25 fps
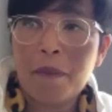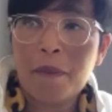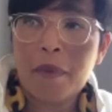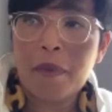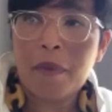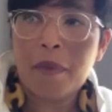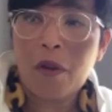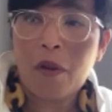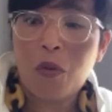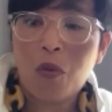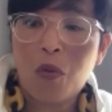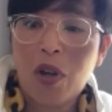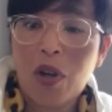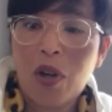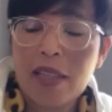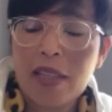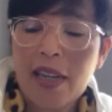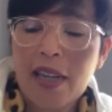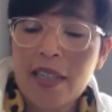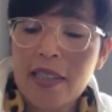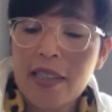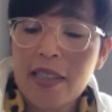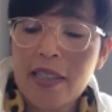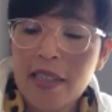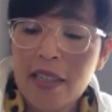What I
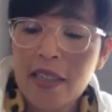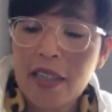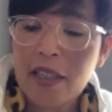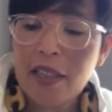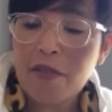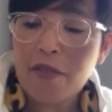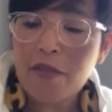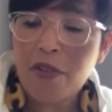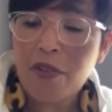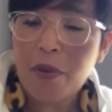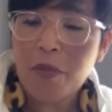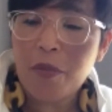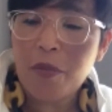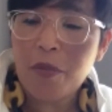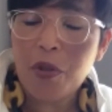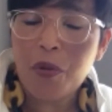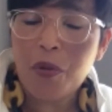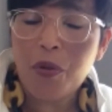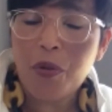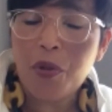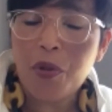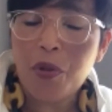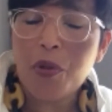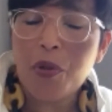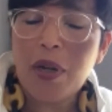see it from you,
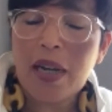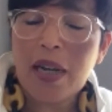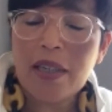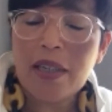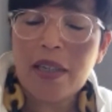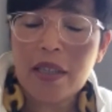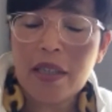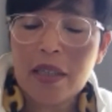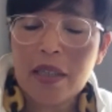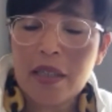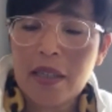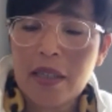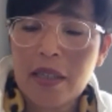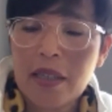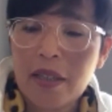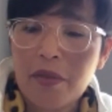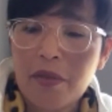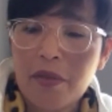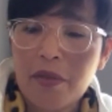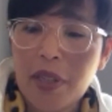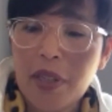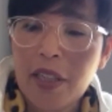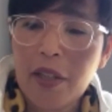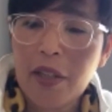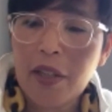you understand
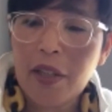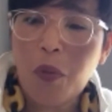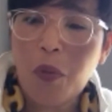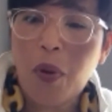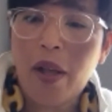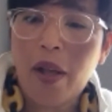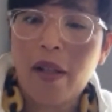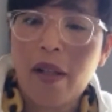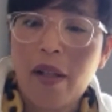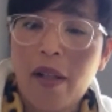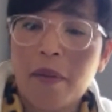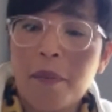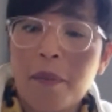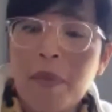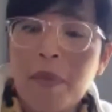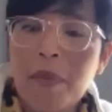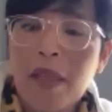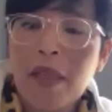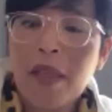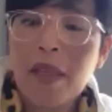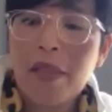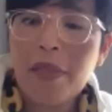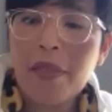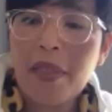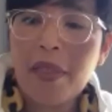really well
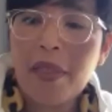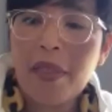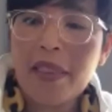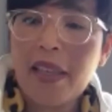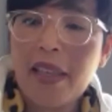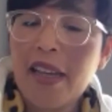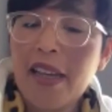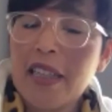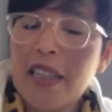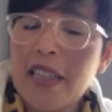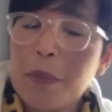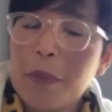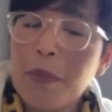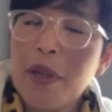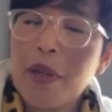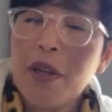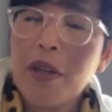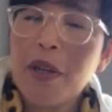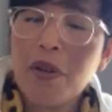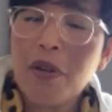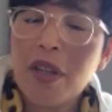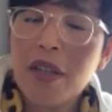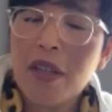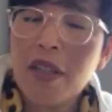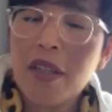that
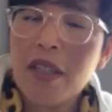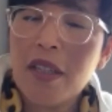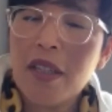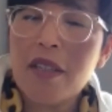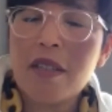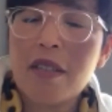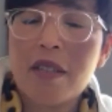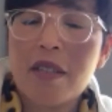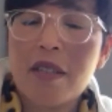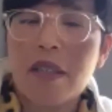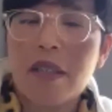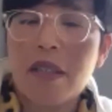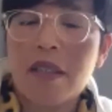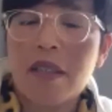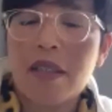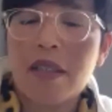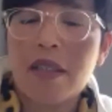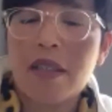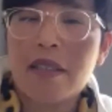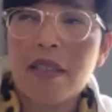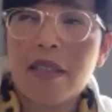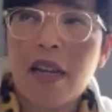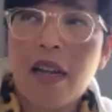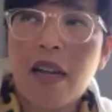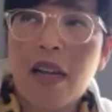experience, the
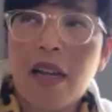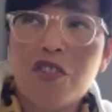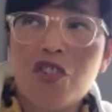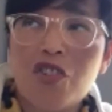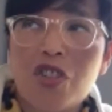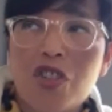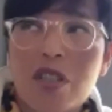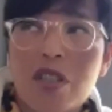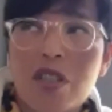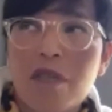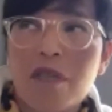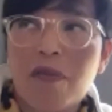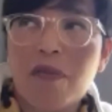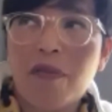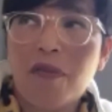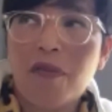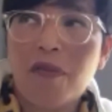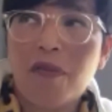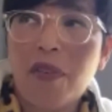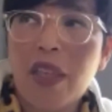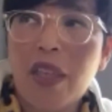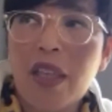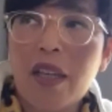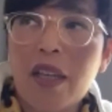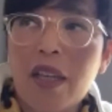touch, the
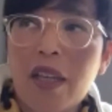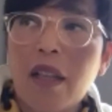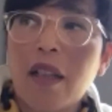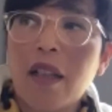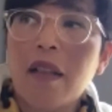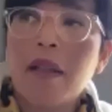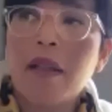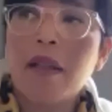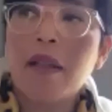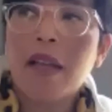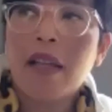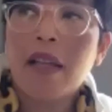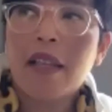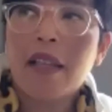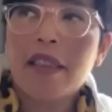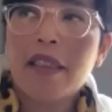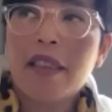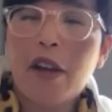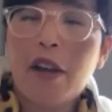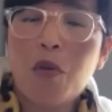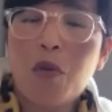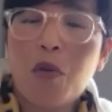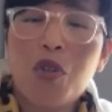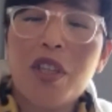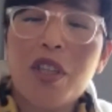feel that
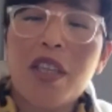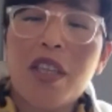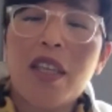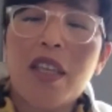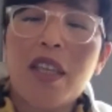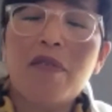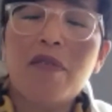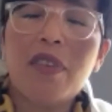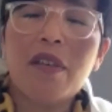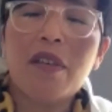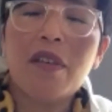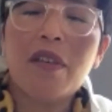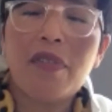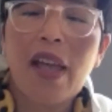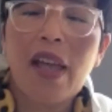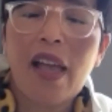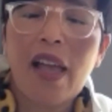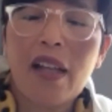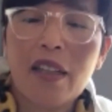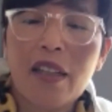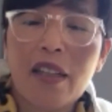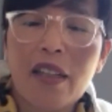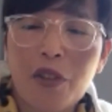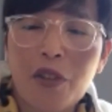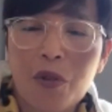would give the
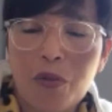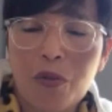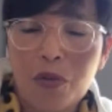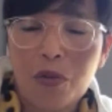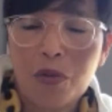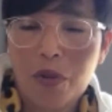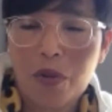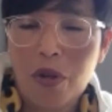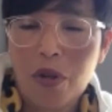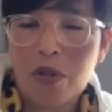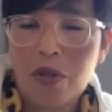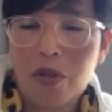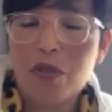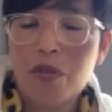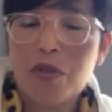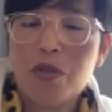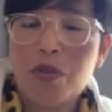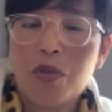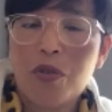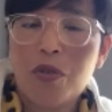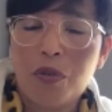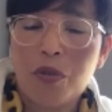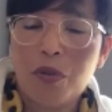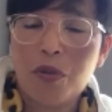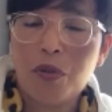value
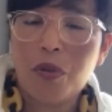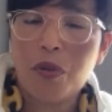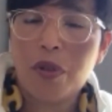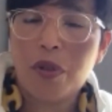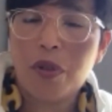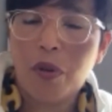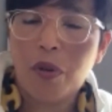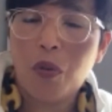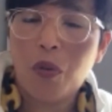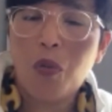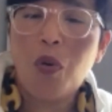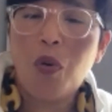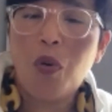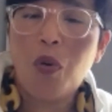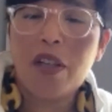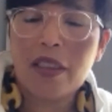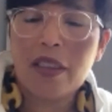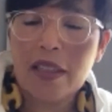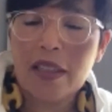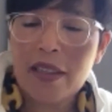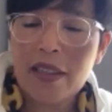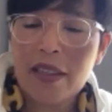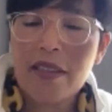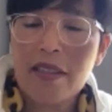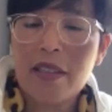onto what
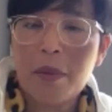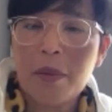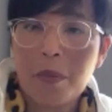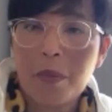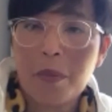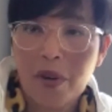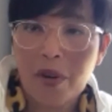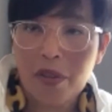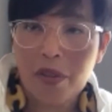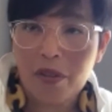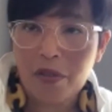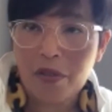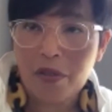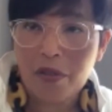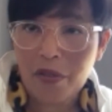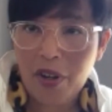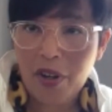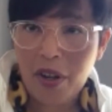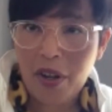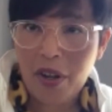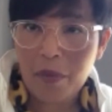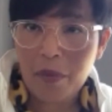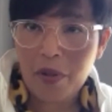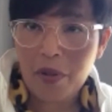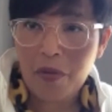is the brand of Ria
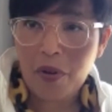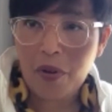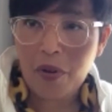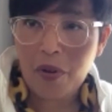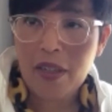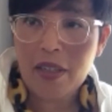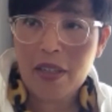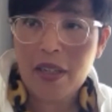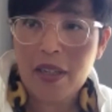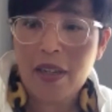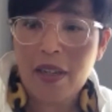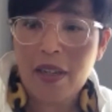Miranda,